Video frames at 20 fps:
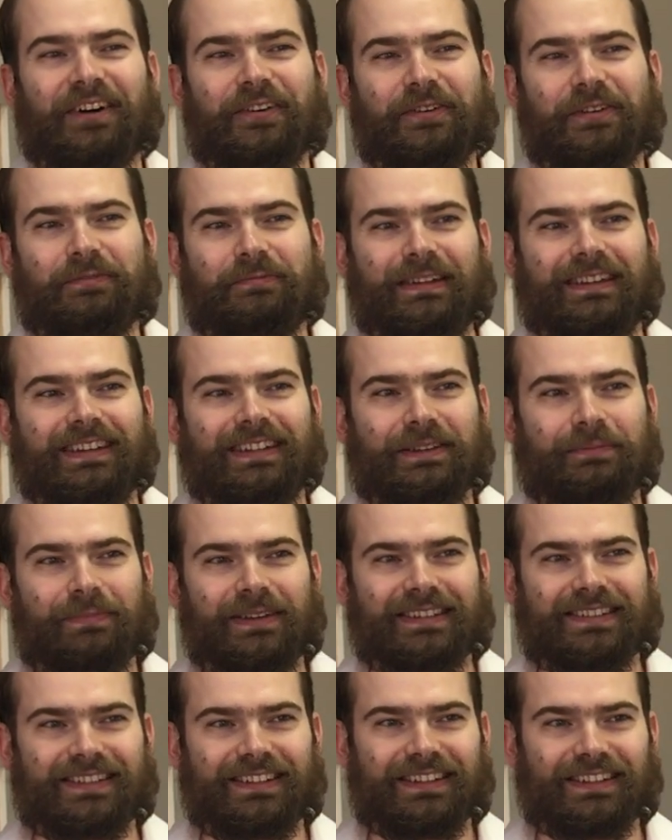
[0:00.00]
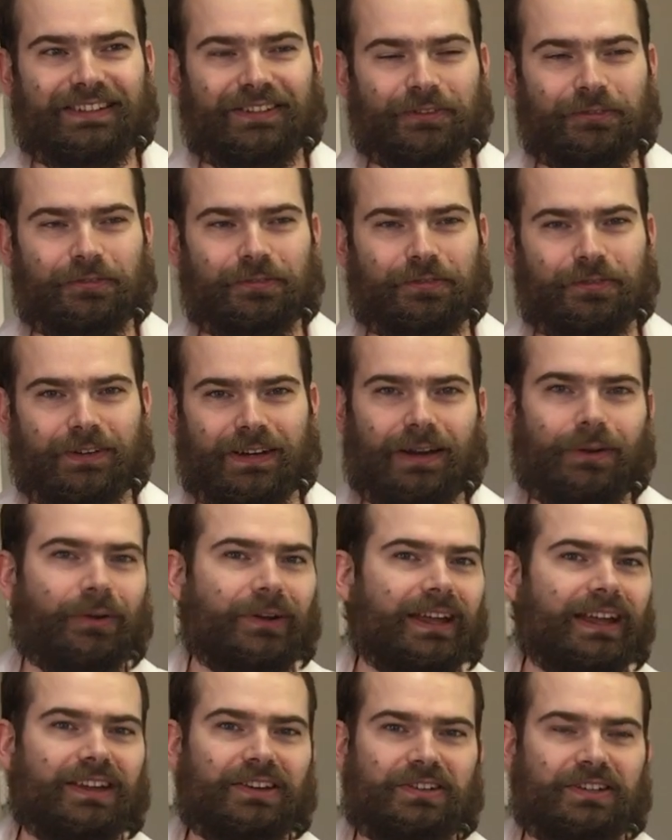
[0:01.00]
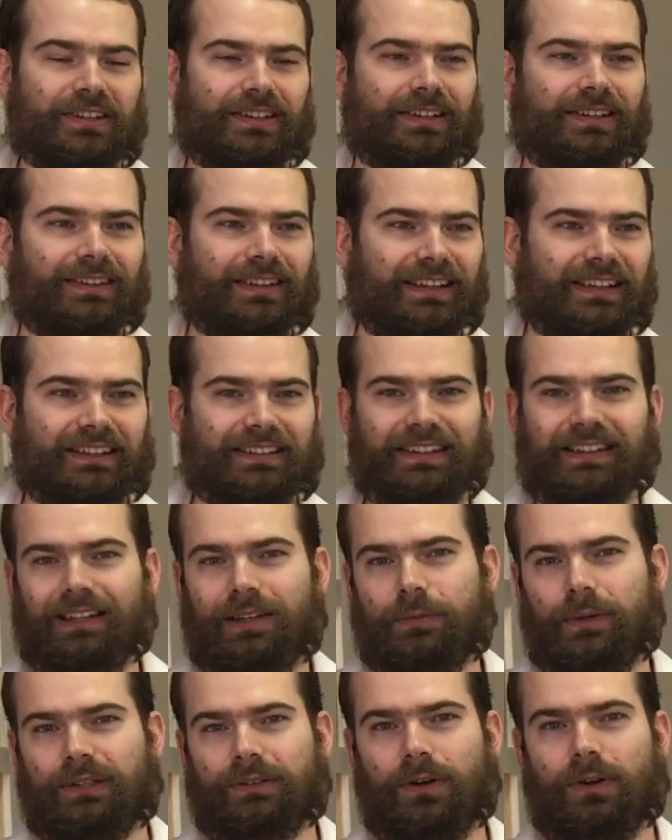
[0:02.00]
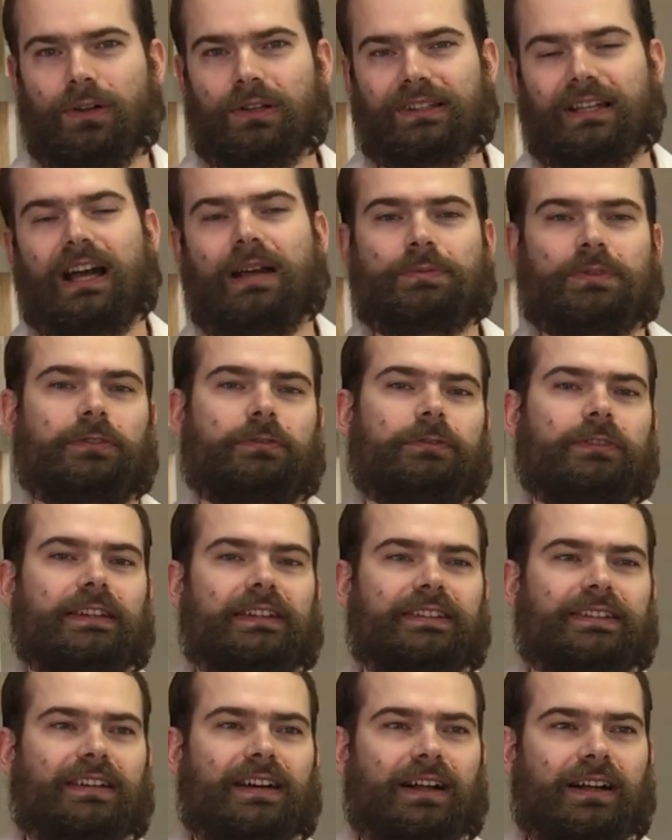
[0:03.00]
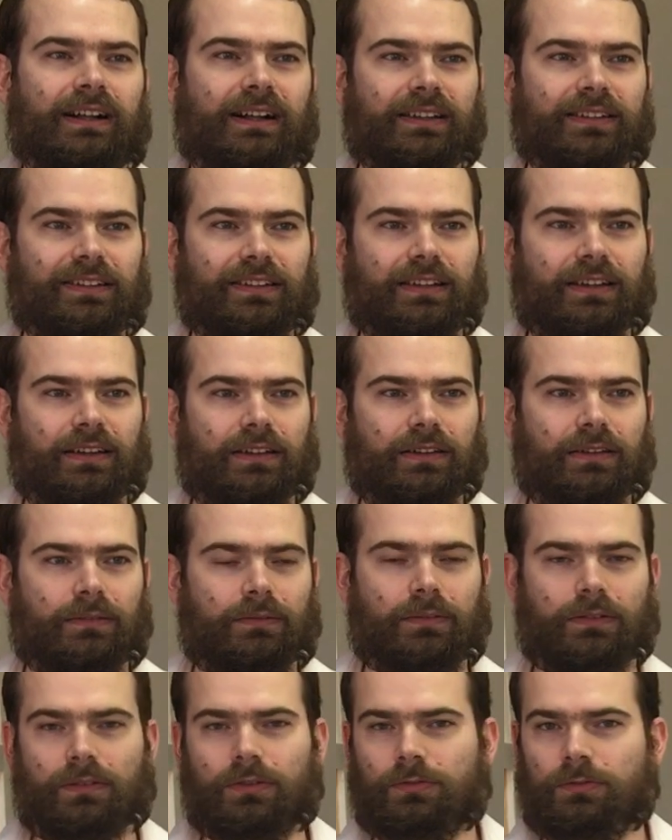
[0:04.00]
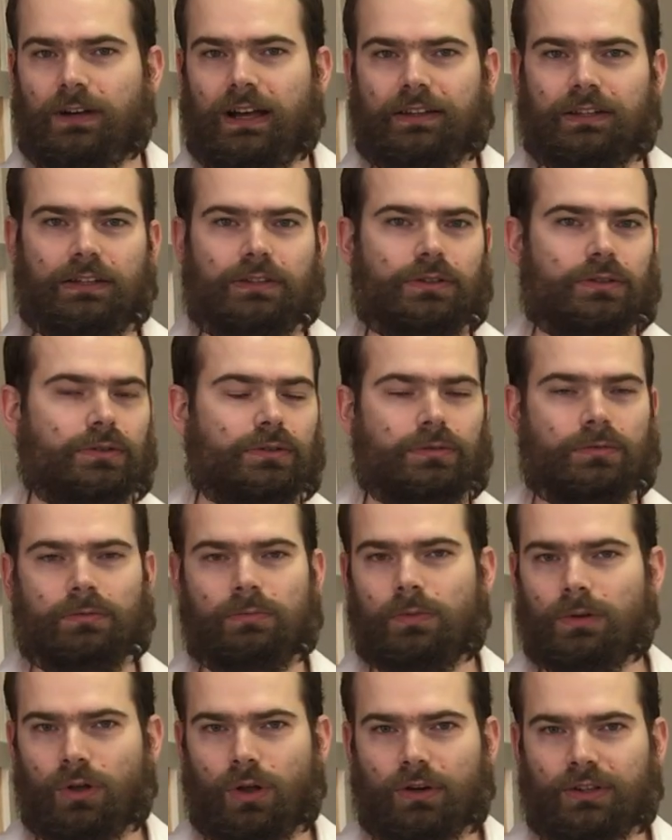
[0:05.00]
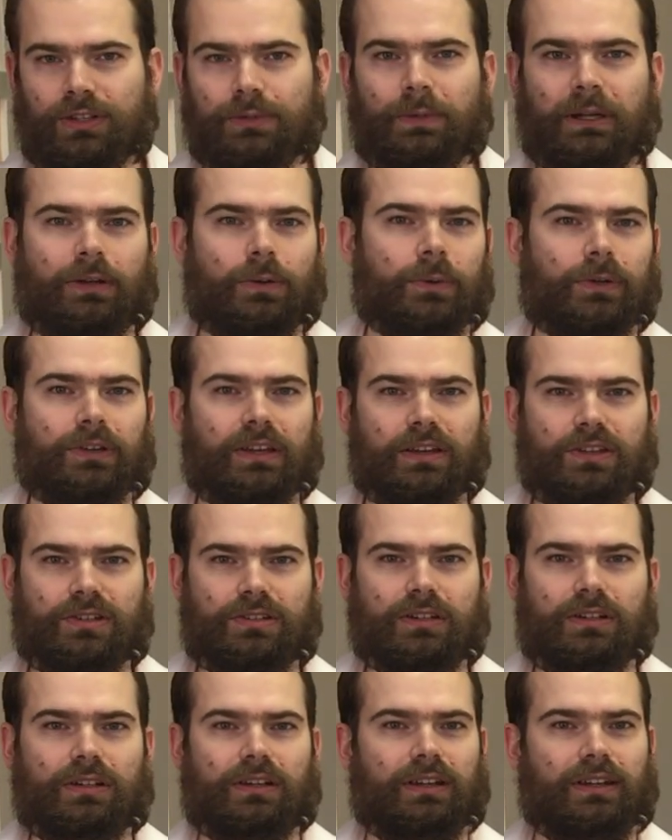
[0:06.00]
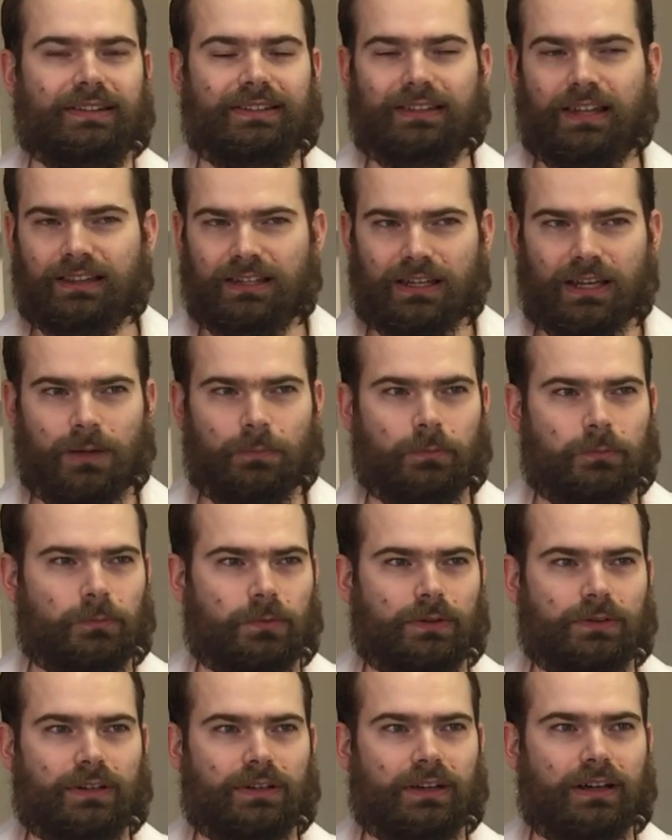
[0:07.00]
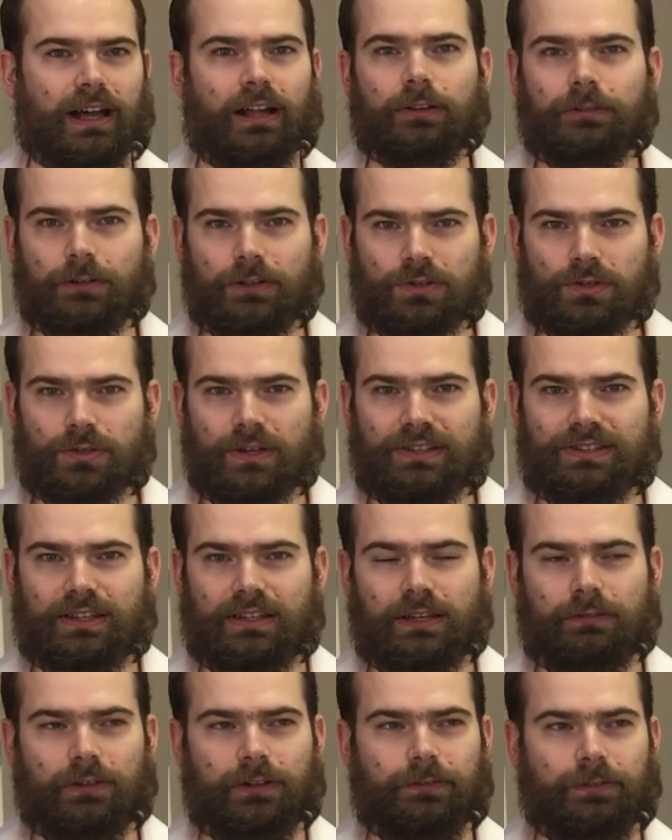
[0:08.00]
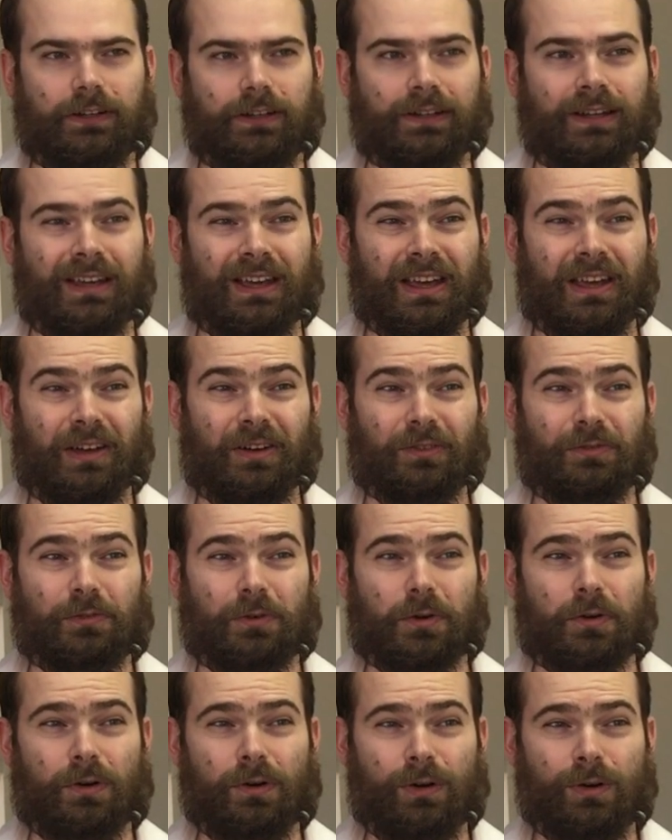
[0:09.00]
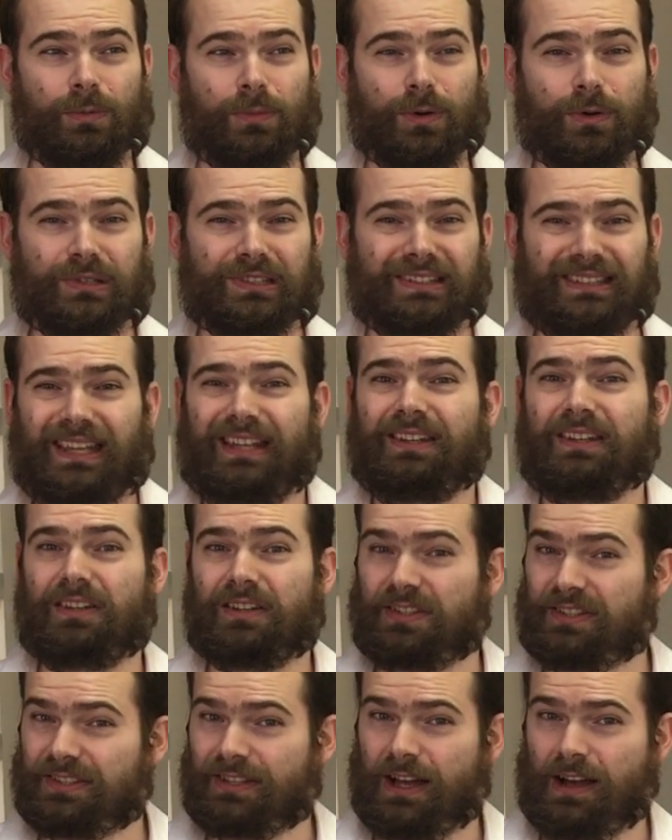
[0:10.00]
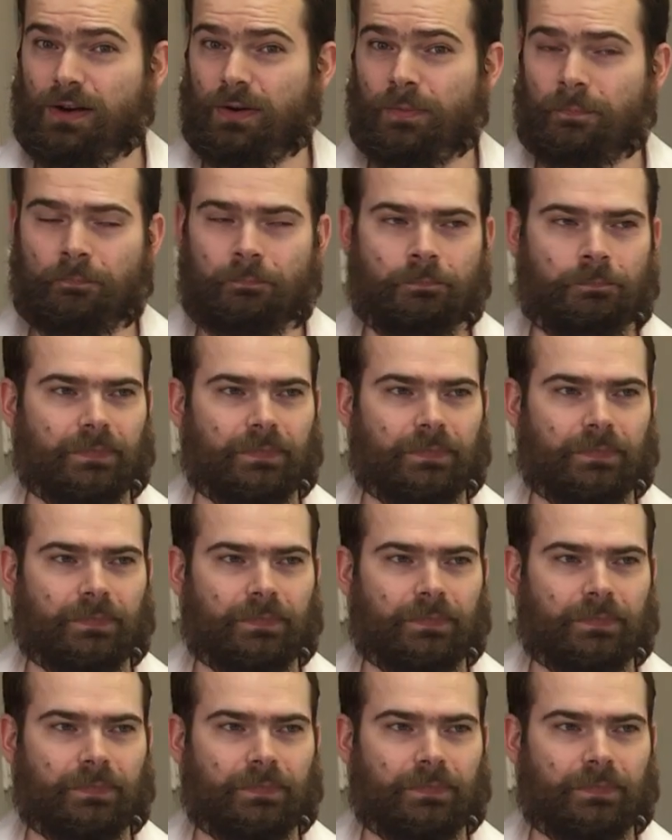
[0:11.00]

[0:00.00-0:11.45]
We've been in the business of relocation, like dealing with all types of visas and finding you long-term accommodation and setting up for the health insurance and everything for almost 10 years now.